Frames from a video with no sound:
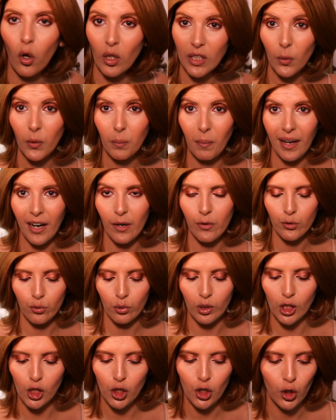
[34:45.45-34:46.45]
Only when my hair was
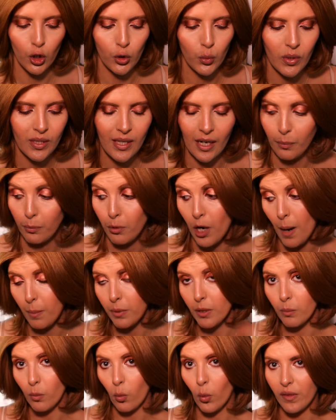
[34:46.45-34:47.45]
really short was that a
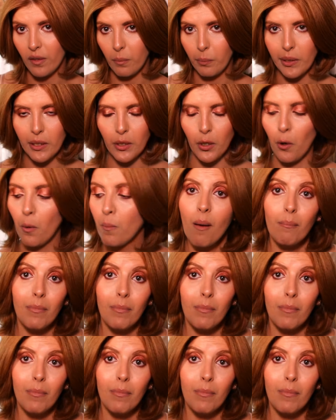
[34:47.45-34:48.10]
problem with the pillow.